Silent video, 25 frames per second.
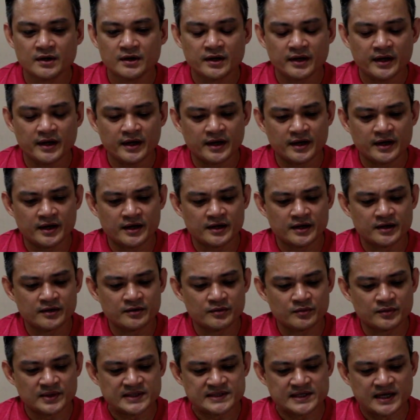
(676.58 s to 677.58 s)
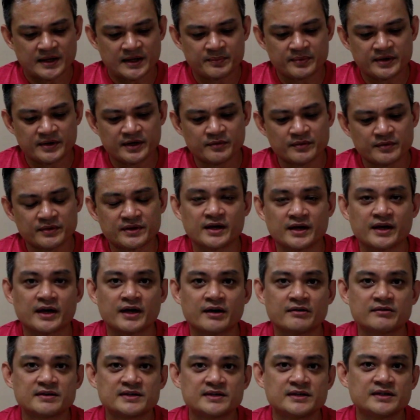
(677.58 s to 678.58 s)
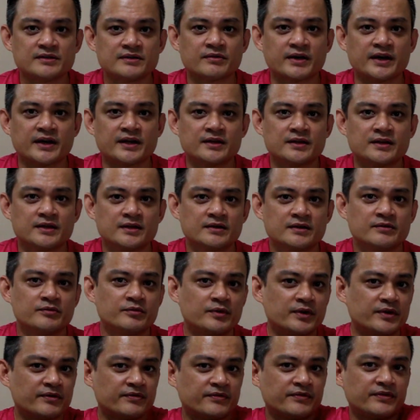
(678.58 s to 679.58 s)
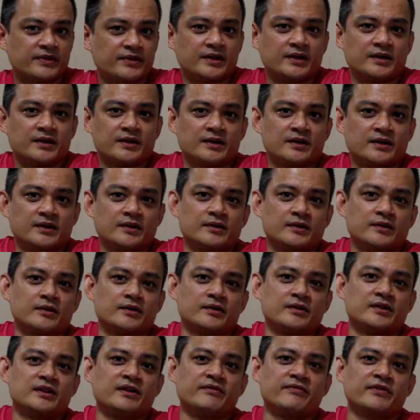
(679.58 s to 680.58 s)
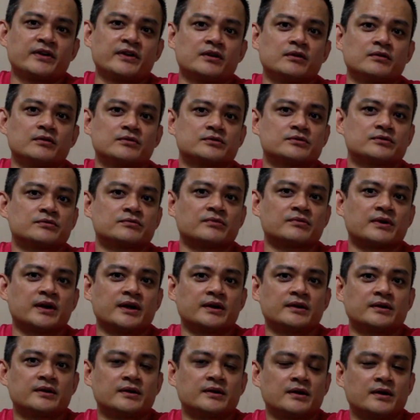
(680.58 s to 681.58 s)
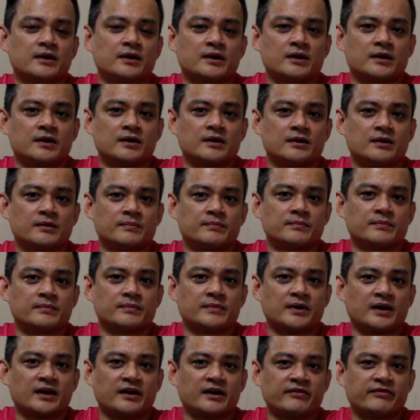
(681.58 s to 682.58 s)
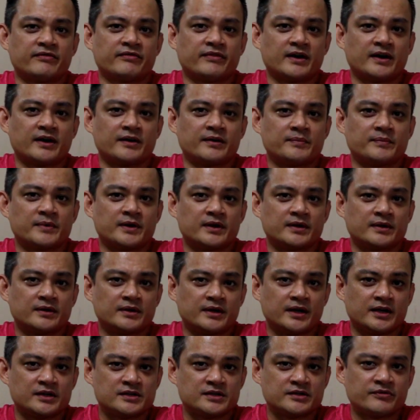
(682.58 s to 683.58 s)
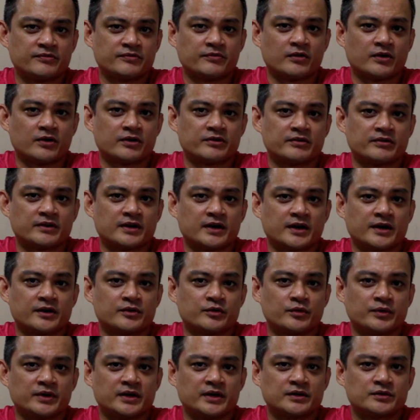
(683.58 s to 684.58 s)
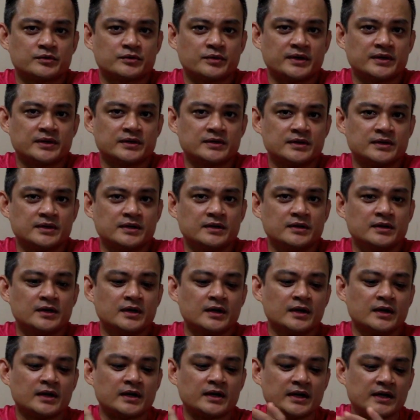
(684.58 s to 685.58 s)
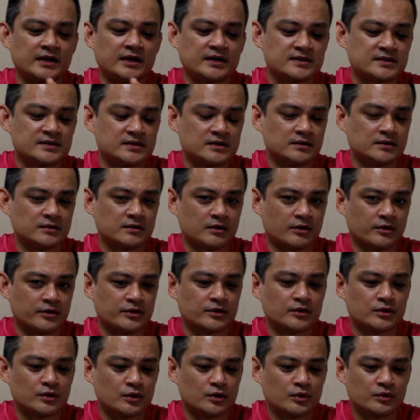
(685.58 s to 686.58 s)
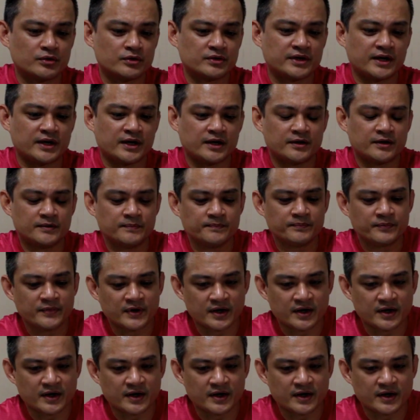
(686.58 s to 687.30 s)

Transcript: and what's happening with the Heresy right here with the difficult to run Hifiman HE400i 2020, it is still on low gain.